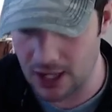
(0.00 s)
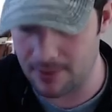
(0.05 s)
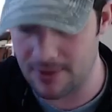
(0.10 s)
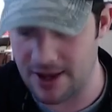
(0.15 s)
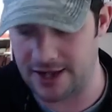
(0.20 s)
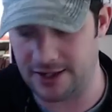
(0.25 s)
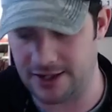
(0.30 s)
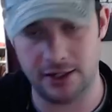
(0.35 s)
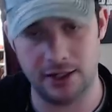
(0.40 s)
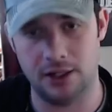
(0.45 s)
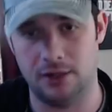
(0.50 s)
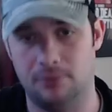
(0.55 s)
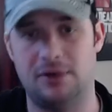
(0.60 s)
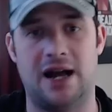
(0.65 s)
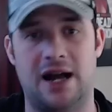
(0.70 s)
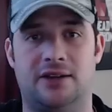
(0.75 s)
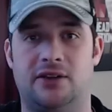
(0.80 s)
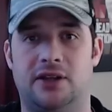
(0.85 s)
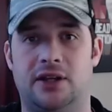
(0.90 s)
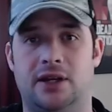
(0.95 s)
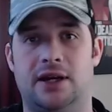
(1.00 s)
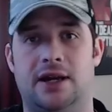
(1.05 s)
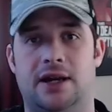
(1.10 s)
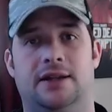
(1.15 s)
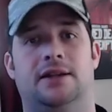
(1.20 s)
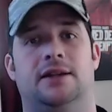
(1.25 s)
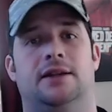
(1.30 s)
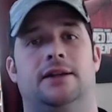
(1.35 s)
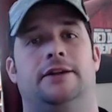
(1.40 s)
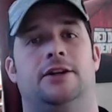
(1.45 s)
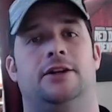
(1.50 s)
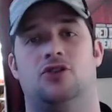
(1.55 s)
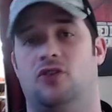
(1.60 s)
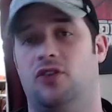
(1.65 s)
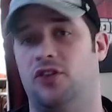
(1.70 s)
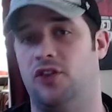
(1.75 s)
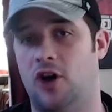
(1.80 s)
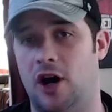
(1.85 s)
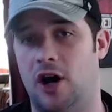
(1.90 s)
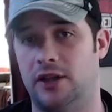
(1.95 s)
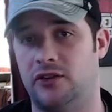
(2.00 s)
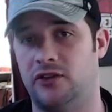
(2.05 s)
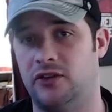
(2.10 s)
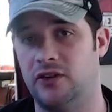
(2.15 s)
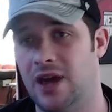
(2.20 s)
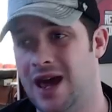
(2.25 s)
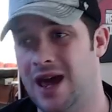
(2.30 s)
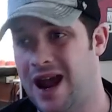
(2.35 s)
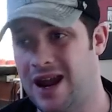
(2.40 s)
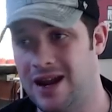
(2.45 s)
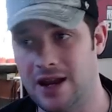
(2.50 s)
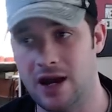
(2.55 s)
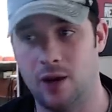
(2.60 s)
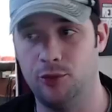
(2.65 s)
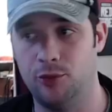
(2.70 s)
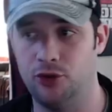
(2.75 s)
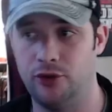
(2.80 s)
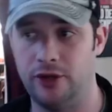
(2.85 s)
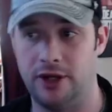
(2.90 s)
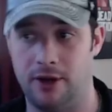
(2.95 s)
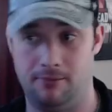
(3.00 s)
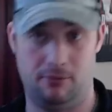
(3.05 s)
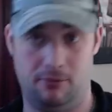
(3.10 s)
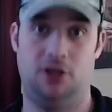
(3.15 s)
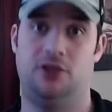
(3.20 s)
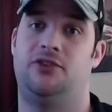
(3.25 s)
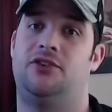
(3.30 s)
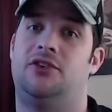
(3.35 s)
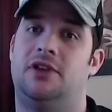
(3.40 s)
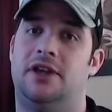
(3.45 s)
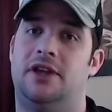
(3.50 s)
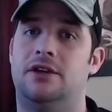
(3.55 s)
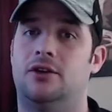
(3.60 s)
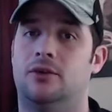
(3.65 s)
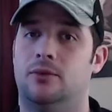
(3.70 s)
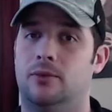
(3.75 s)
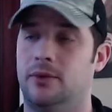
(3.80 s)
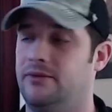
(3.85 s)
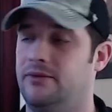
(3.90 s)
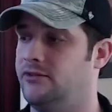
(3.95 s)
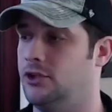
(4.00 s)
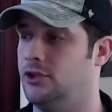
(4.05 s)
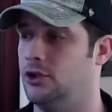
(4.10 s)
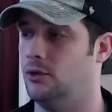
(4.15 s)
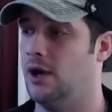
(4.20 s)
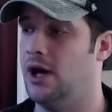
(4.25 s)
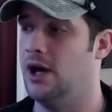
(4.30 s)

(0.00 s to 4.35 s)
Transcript: did an unboxing, I did an initial thoughts, and now I'm doing a month later review.